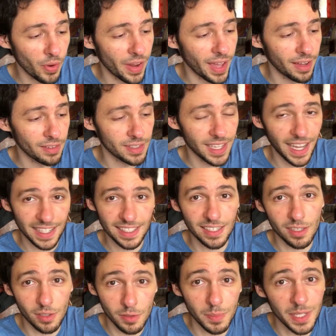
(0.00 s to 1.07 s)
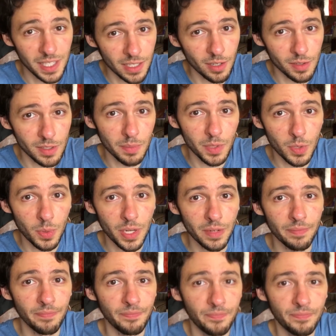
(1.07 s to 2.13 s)
or down to access those missing notes in between.
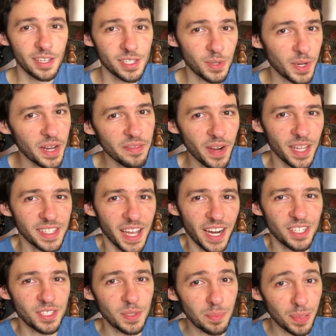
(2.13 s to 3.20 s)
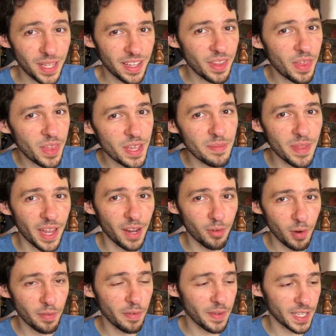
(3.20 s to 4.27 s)
So I never had to actually play the theme that I
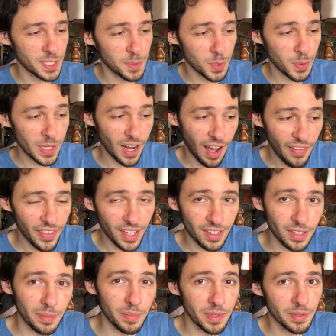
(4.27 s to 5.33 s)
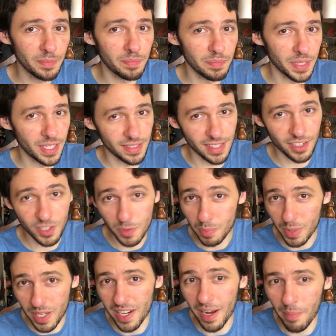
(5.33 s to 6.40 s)
wrote for Valleys Between on the kalimba because I just
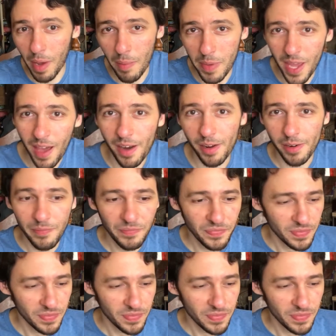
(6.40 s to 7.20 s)
played it on my piano.